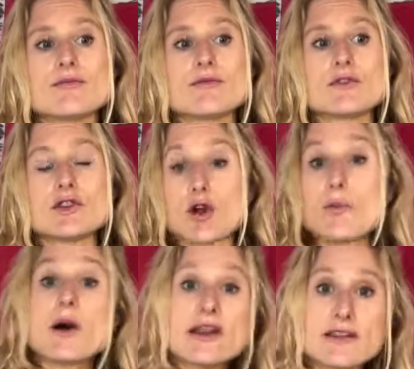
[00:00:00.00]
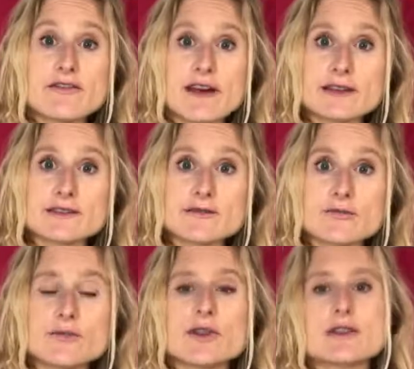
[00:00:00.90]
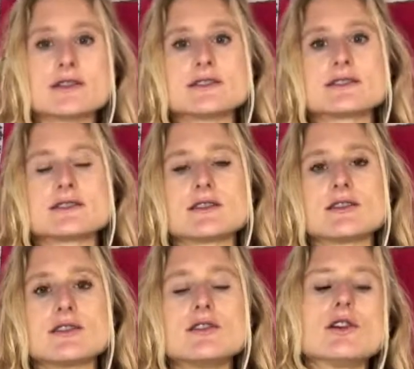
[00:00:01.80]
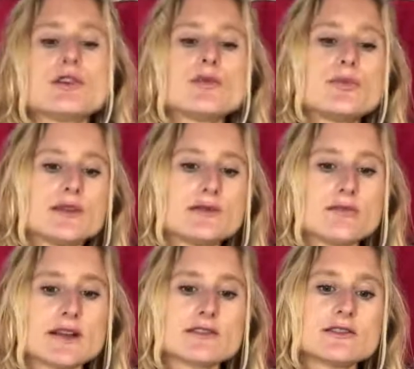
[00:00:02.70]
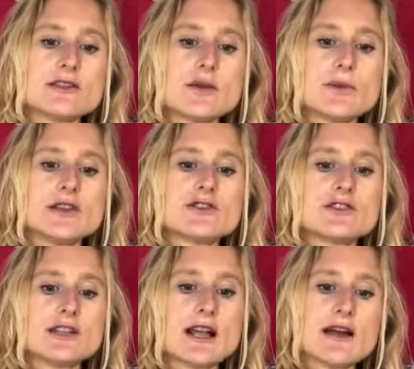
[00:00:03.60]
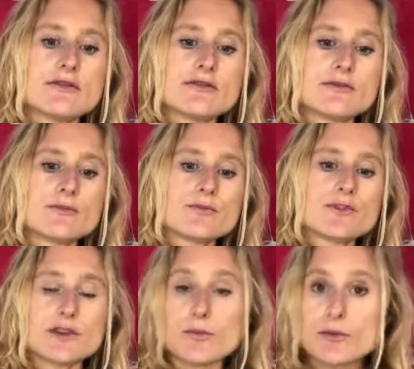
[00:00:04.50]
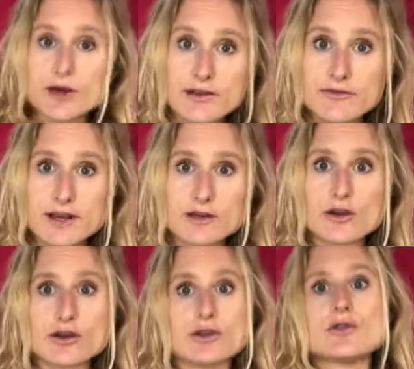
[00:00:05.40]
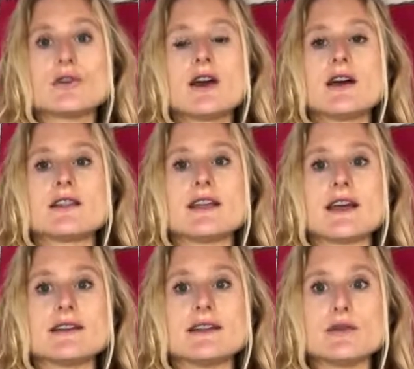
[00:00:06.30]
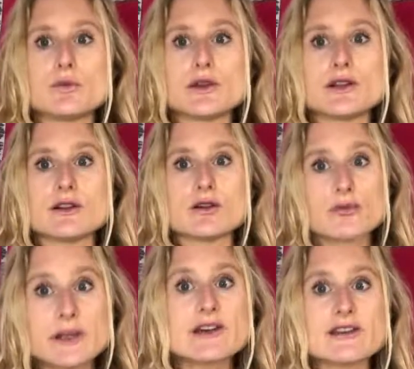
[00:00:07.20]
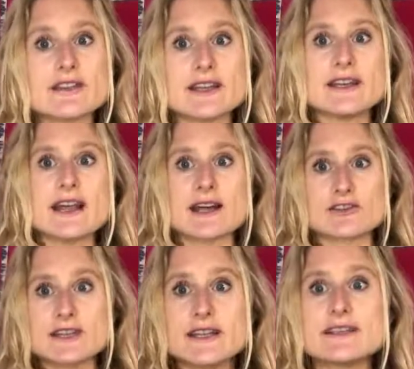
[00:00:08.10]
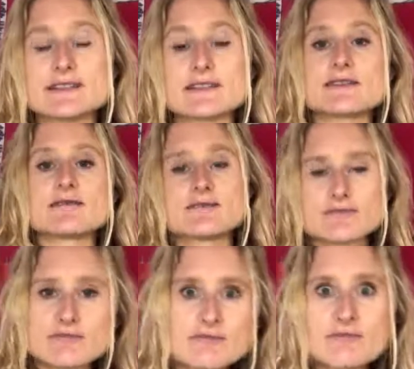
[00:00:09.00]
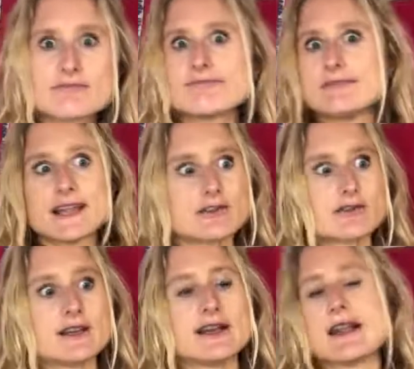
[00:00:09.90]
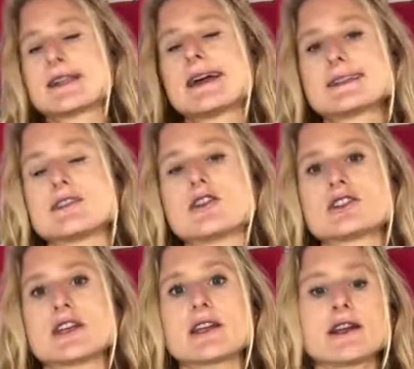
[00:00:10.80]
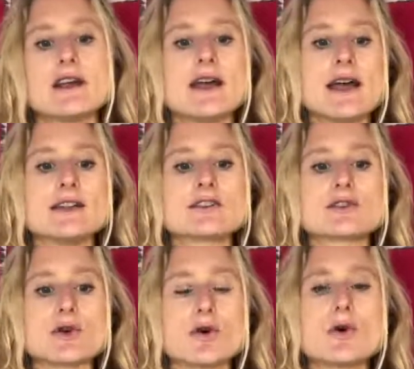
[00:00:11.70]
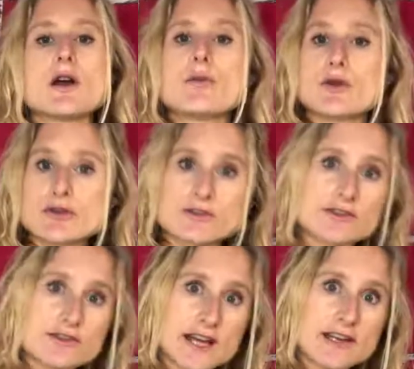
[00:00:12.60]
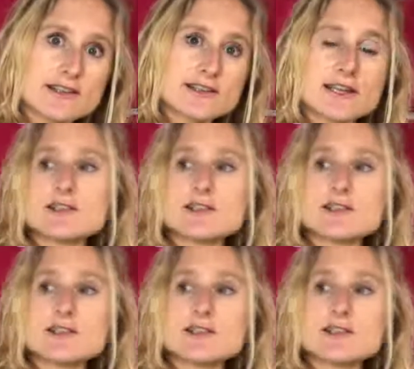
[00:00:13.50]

you know, body fat. Because you know, you build muscle, and when you still have some body fat on you, then it will look bigger than it actually is naturally. Like, that's logic. And so personal trainers tend to